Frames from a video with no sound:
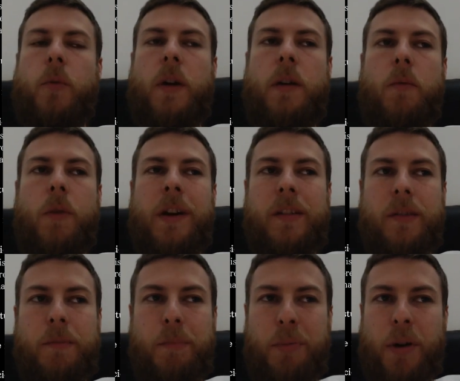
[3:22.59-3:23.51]
What
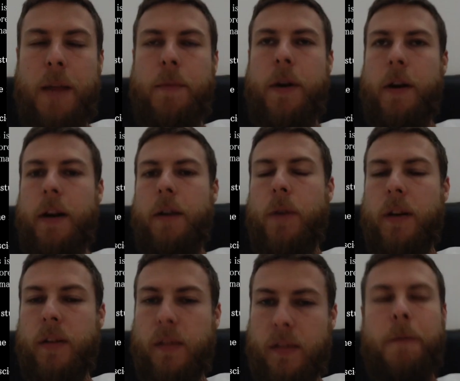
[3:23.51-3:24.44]
is primary? What
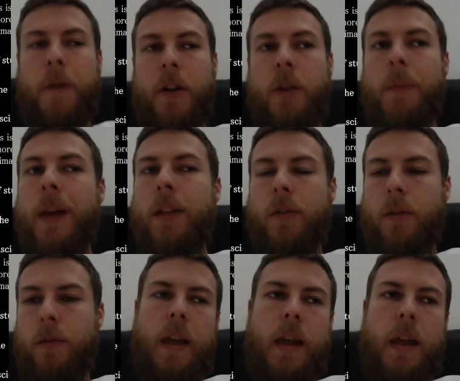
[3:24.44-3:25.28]
is fundamental?